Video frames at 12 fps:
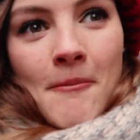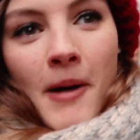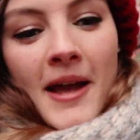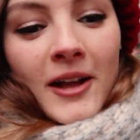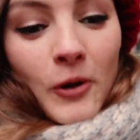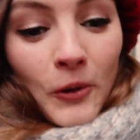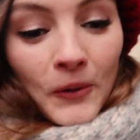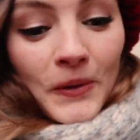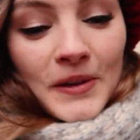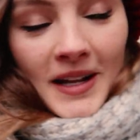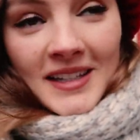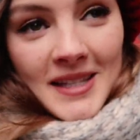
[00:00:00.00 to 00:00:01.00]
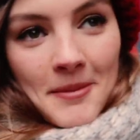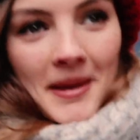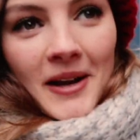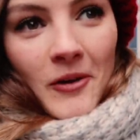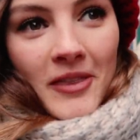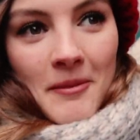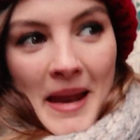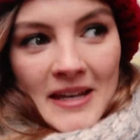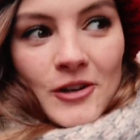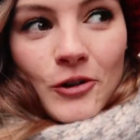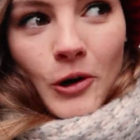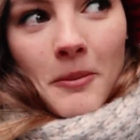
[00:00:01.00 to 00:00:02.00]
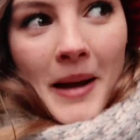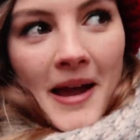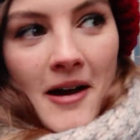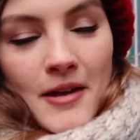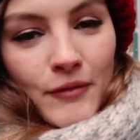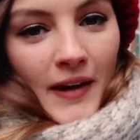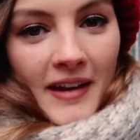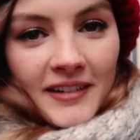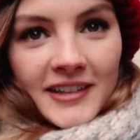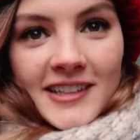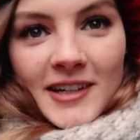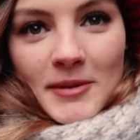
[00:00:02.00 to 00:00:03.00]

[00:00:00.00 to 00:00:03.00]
But I caught like something on the menu caught my eye for lunch.